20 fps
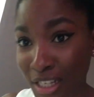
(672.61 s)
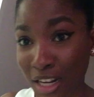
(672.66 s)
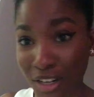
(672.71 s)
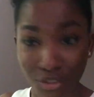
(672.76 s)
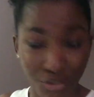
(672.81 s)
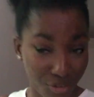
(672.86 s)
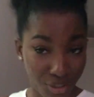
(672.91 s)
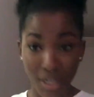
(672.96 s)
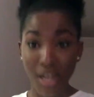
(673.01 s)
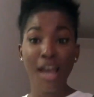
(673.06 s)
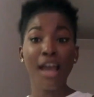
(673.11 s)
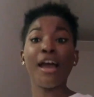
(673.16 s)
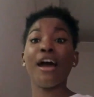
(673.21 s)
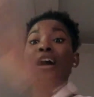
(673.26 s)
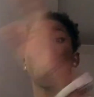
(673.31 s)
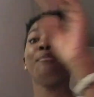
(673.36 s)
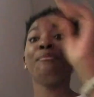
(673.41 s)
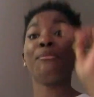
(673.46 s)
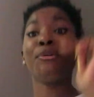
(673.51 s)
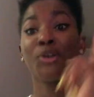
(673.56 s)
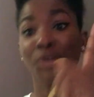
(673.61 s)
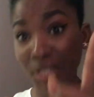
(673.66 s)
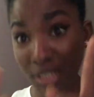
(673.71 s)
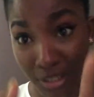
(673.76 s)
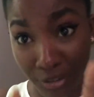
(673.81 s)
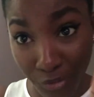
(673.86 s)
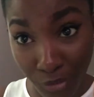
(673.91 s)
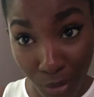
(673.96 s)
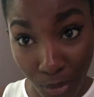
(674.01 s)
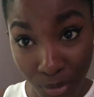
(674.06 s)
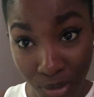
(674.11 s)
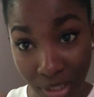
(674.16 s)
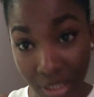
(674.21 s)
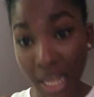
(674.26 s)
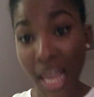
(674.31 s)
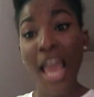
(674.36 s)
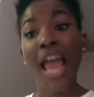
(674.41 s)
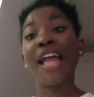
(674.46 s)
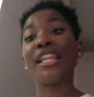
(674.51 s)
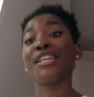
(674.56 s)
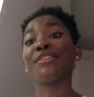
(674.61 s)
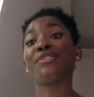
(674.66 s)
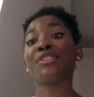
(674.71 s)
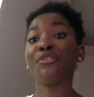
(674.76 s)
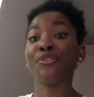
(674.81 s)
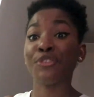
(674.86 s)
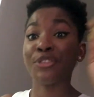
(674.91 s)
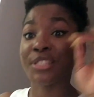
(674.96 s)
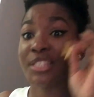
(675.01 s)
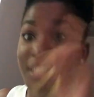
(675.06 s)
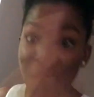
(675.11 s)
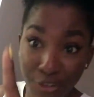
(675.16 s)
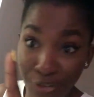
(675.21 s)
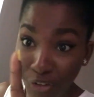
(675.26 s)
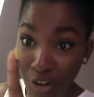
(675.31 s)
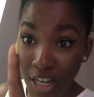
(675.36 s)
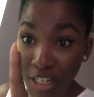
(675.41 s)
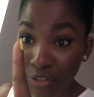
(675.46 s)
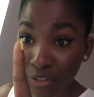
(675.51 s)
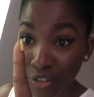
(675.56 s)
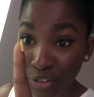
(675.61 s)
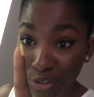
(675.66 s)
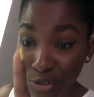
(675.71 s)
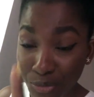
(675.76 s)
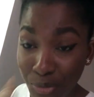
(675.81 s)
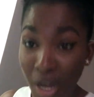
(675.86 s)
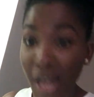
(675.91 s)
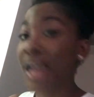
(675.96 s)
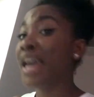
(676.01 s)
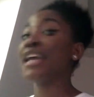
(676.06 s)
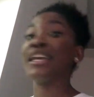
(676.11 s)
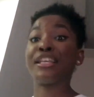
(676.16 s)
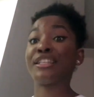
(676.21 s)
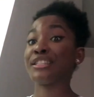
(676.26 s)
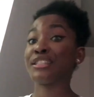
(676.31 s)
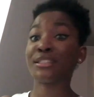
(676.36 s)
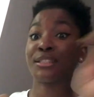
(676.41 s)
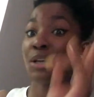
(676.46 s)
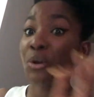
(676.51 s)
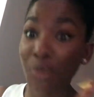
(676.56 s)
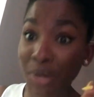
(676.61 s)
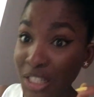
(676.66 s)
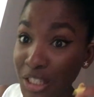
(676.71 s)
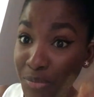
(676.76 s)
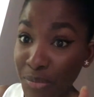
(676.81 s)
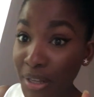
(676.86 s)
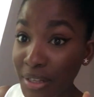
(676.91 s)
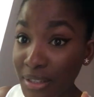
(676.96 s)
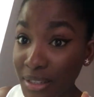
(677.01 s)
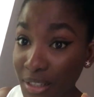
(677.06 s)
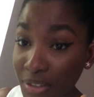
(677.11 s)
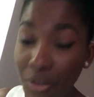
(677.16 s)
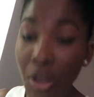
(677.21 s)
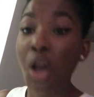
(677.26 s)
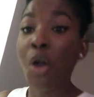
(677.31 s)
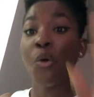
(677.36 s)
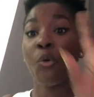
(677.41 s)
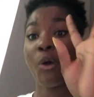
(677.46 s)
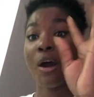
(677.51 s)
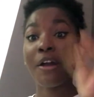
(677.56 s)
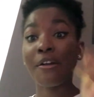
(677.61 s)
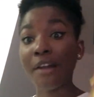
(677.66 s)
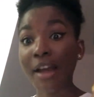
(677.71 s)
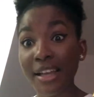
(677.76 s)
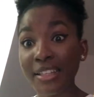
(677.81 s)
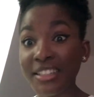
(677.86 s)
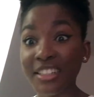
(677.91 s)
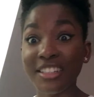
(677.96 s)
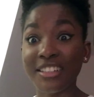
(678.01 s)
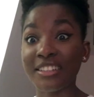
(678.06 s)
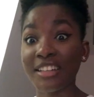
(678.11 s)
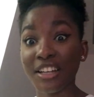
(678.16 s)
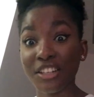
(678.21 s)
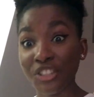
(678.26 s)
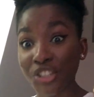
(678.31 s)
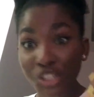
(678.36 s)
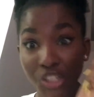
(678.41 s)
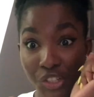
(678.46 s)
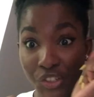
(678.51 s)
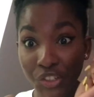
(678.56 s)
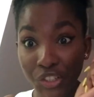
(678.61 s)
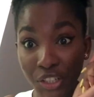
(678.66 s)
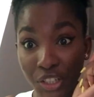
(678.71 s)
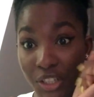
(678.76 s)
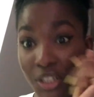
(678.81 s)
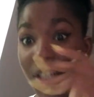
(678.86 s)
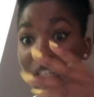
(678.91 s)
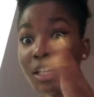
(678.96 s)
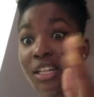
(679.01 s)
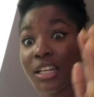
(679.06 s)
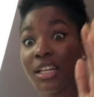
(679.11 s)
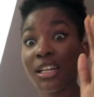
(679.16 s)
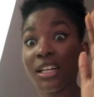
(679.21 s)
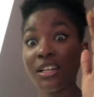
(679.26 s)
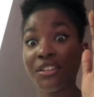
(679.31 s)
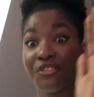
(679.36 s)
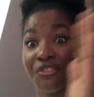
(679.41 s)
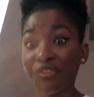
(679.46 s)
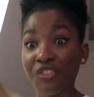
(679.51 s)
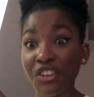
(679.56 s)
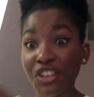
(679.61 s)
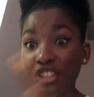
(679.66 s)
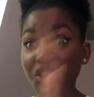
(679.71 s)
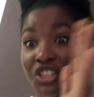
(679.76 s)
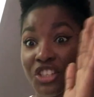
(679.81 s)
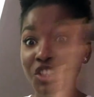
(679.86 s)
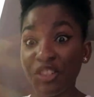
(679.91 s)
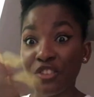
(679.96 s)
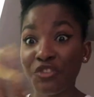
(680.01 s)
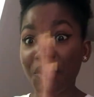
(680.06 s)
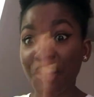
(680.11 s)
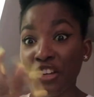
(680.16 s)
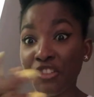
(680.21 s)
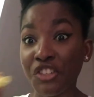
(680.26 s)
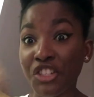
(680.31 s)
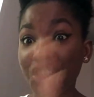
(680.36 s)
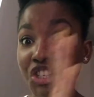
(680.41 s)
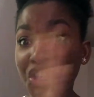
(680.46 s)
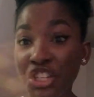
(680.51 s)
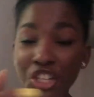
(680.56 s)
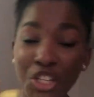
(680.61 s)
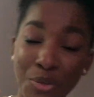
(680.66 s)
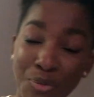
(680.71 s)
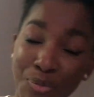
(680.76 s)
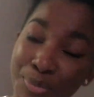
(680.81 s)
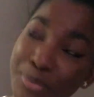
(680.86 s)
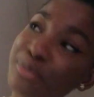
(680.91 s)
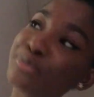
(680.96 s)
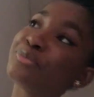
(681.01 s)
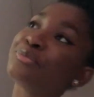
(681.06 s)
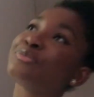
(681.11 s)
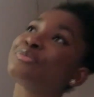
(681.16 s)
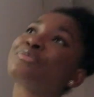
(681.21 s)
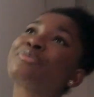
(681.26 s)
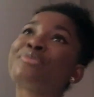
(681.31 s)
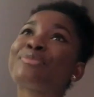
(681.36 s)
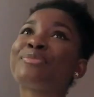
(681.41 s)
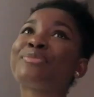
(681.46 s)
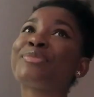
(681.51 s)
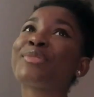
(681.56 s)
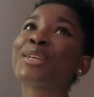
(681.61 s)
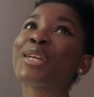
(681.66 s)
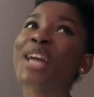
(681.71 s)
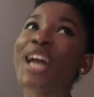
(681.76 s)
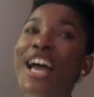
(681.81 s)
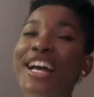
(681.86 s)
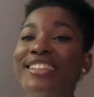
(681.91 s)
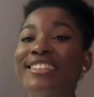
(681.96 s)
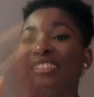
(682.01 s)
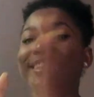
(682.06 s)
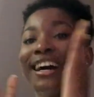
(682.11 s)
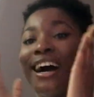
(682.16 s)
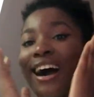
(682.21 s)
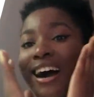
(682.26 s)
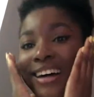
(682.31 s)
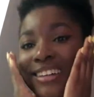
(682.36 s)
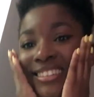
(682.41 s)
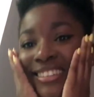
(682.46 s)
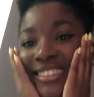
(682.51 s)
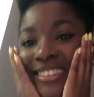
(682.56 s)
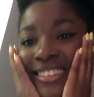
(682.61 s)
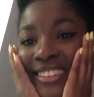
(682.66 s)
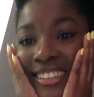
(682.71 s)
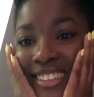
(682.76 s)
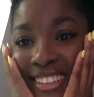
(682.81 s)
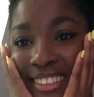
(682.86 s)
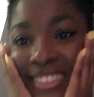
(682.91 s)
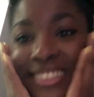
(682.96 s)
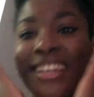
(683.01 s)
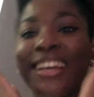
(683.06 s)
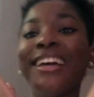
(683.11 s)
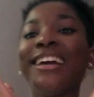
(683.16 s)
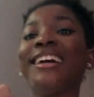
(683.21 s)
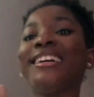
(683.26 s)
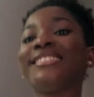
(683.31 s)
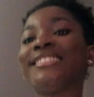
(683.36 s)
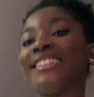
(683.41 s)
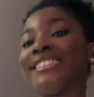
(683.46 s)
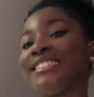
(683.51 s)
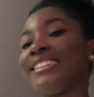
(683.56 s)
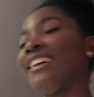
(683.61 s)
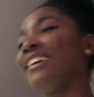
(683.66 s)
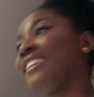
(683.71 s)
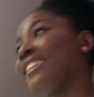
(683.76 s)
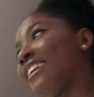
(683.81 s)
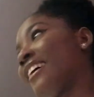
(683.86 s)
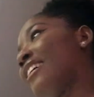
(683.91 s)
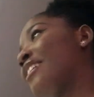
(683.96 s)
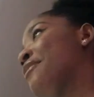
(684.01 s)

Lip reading: country. Mostly frozen. And even if you see fresh fish to buy, it's so expensive. Whereas in Nigeria, fish is very cheap. And the other thing that I like